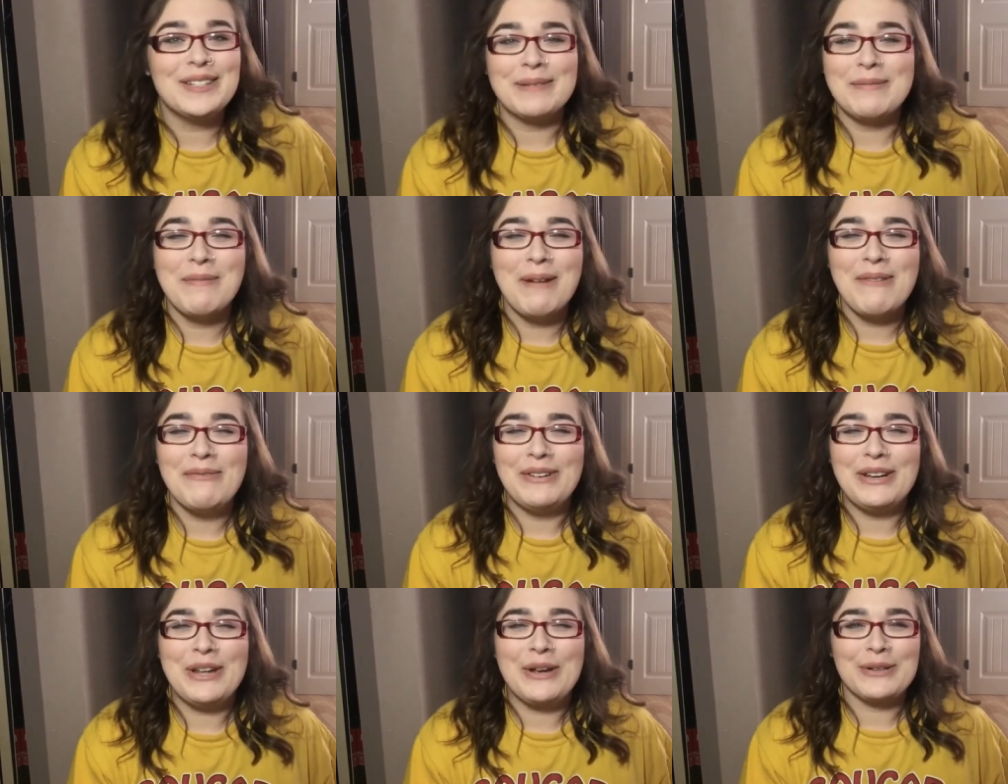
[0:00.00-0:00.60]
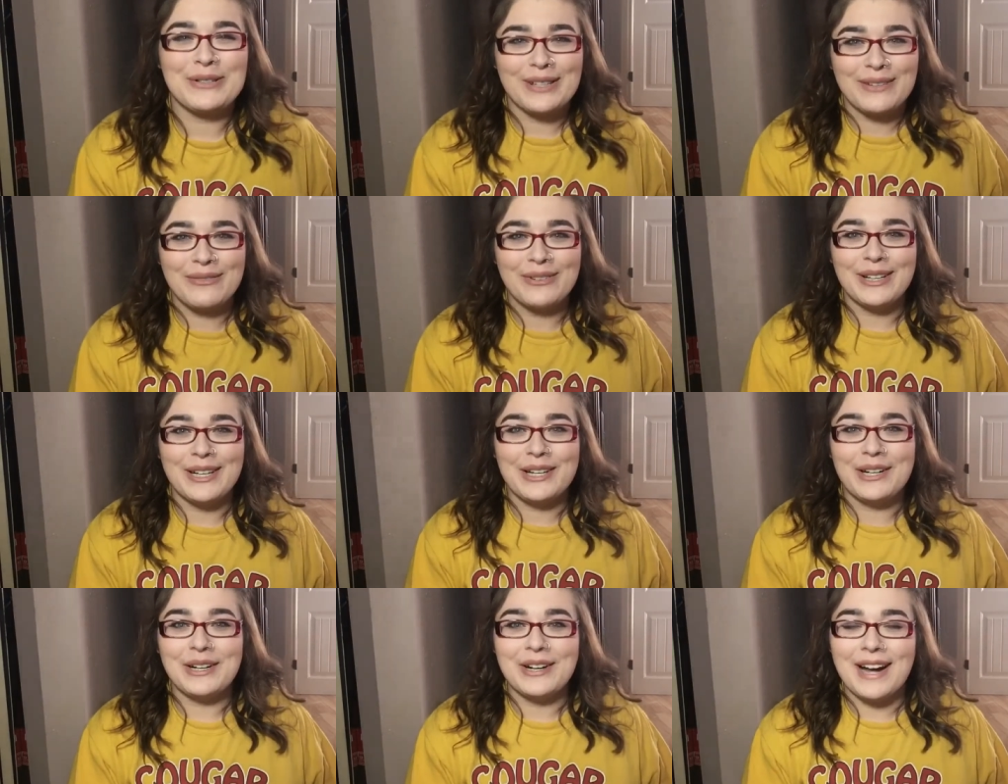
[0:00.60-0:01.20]
Some of my videos I feel
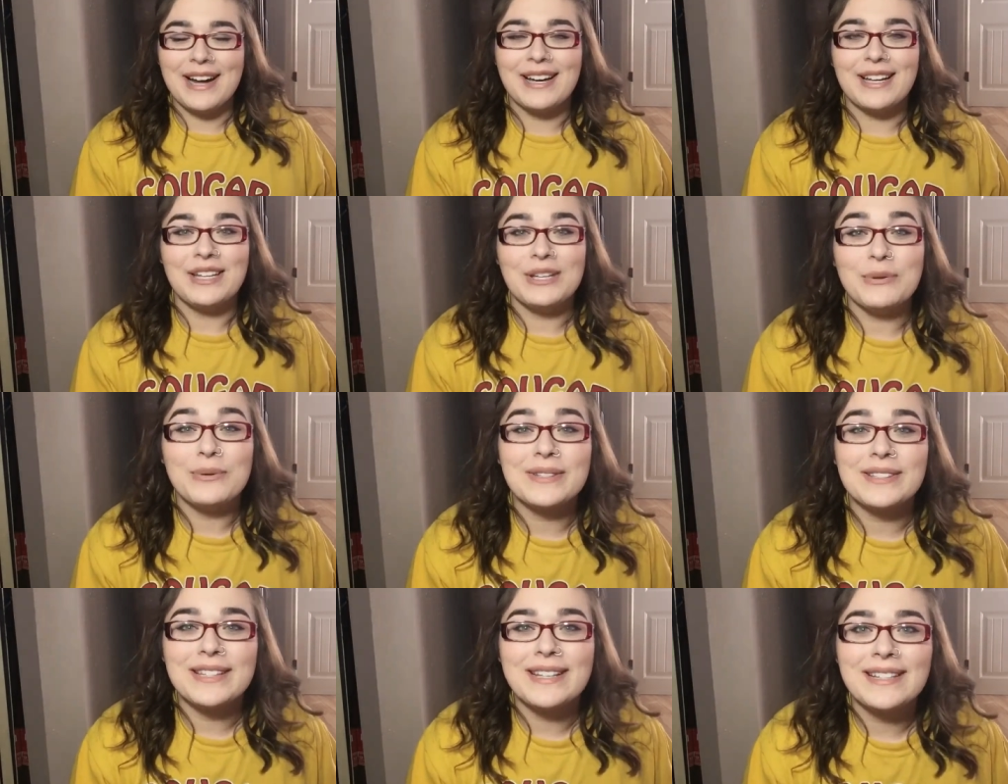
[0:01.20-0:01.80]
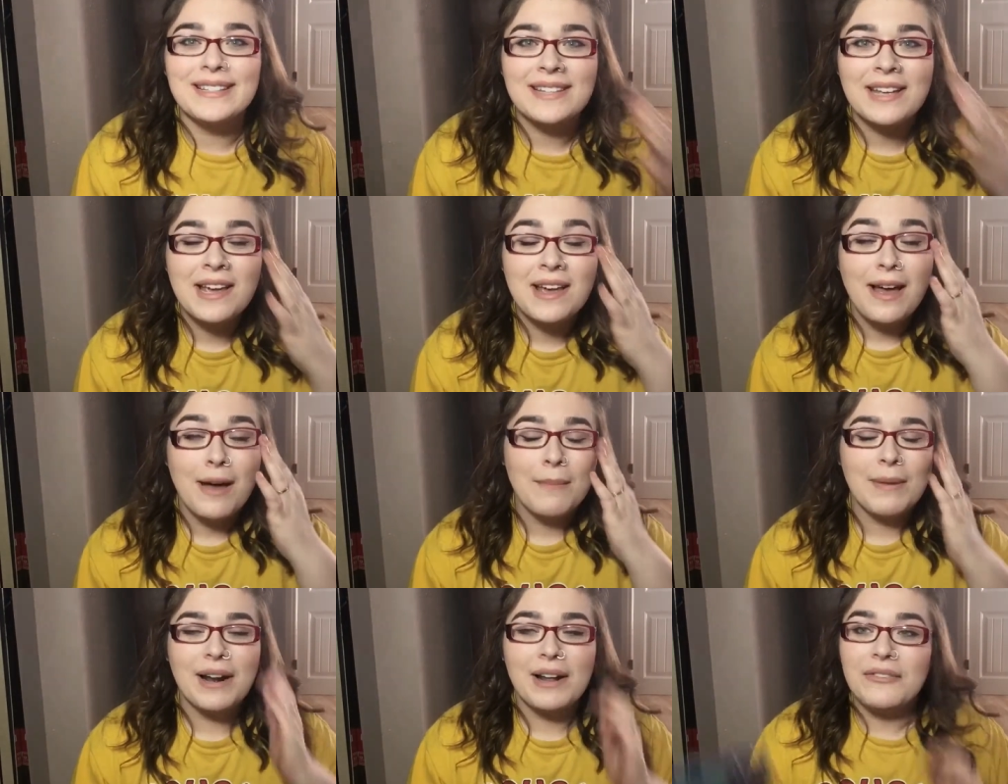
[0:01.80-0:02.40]
like are kind of useless,
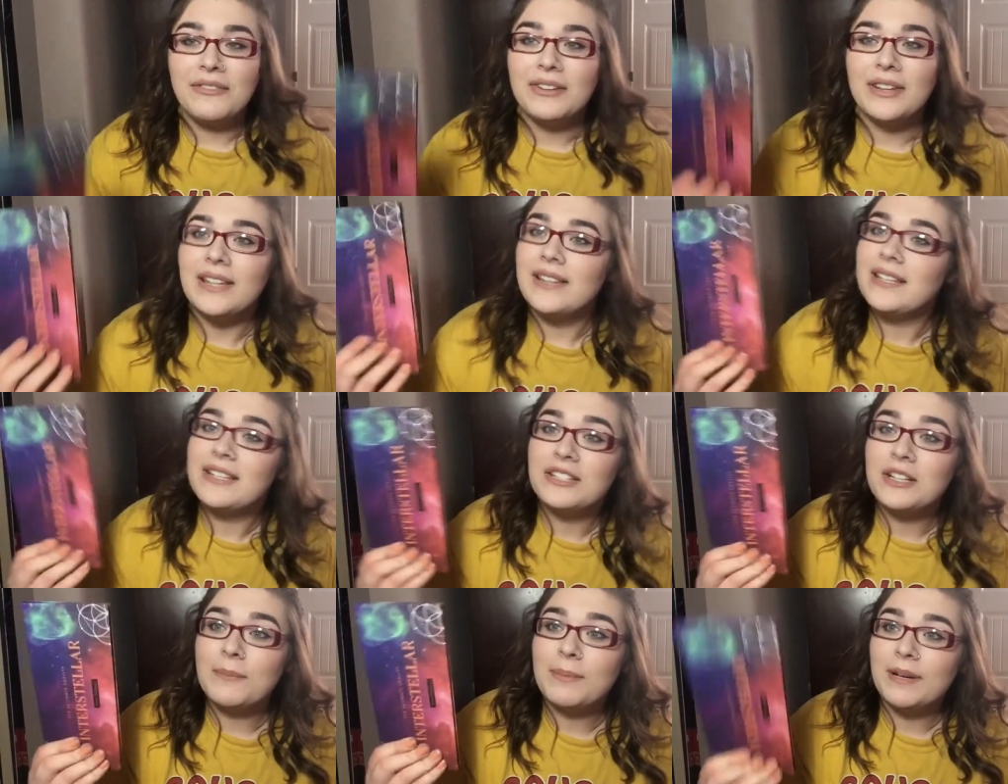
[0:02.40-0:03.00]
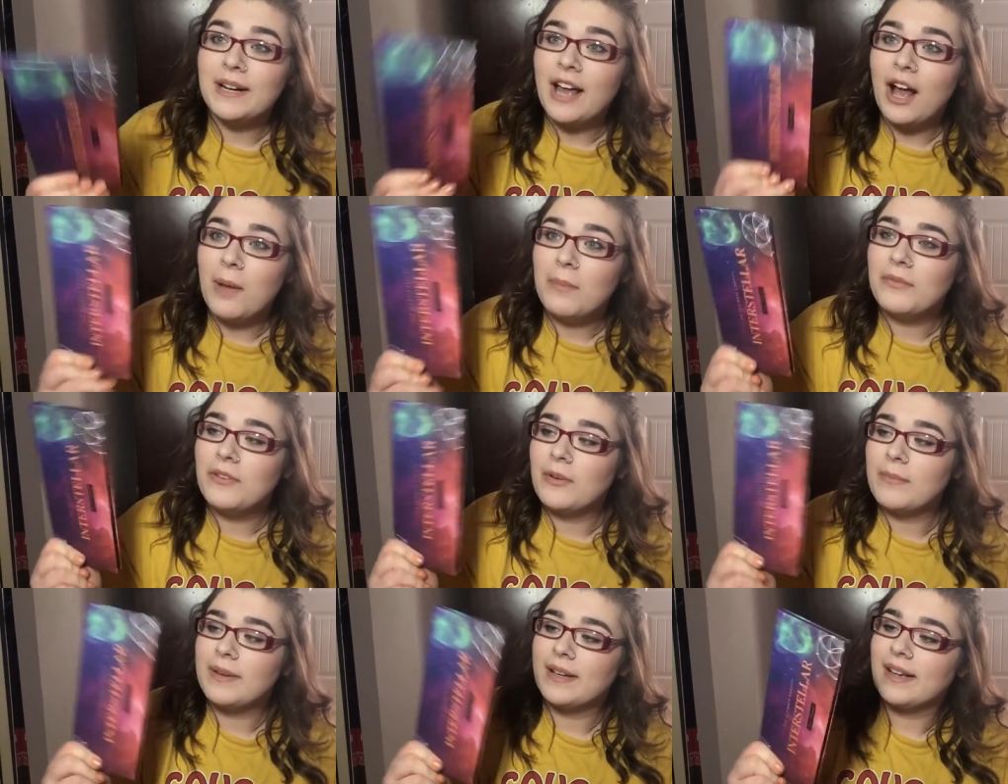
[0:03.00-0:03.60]
but I feel like these are pretty
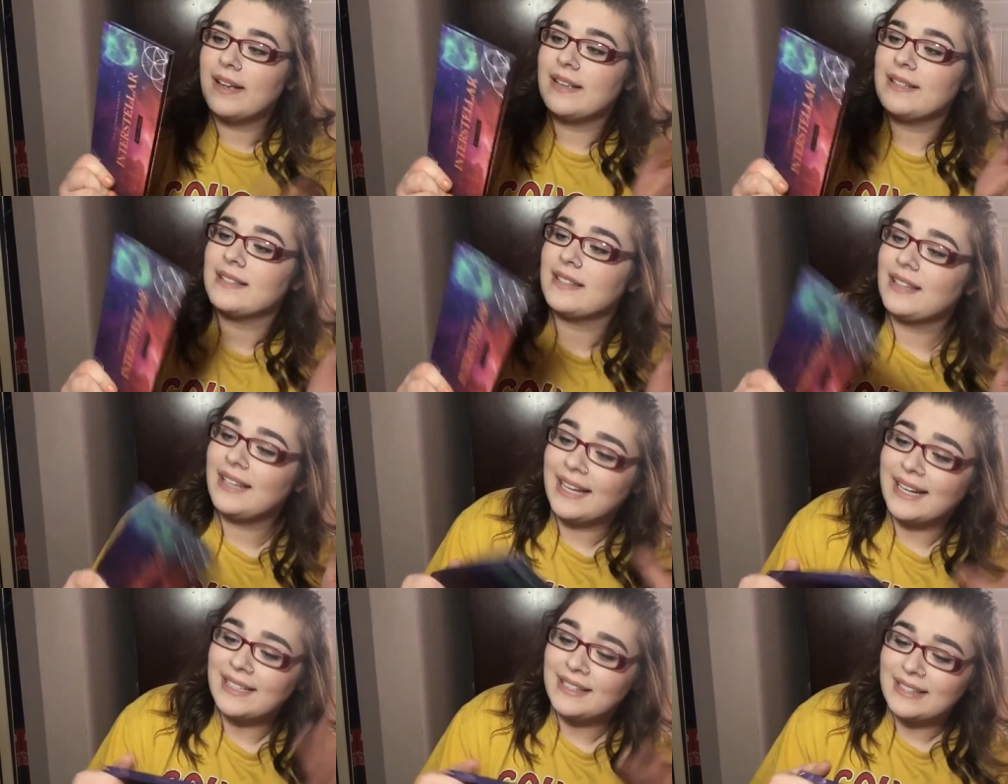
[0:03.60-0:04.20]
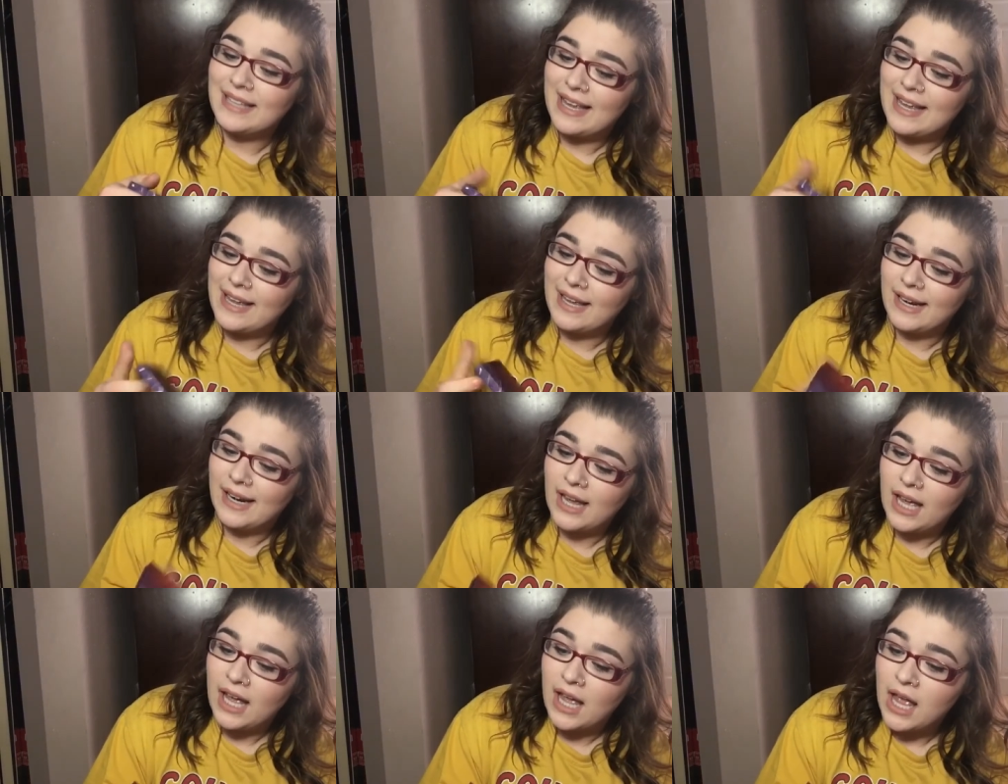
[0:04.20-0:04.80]
helpful because, like I
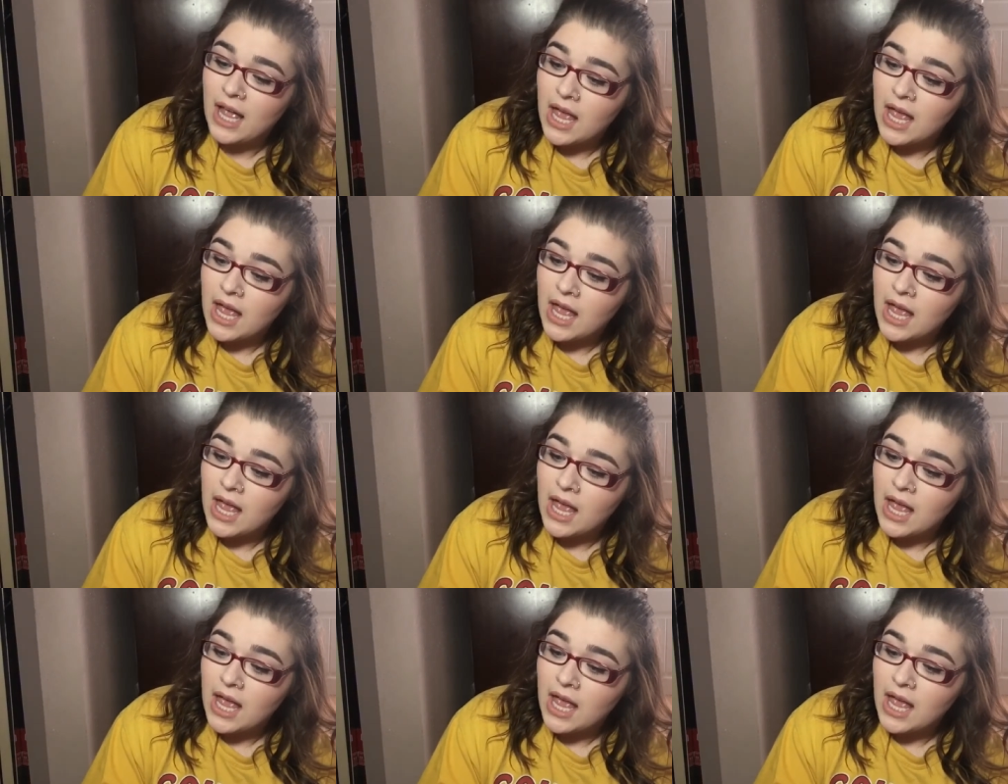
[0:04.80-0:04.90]
said,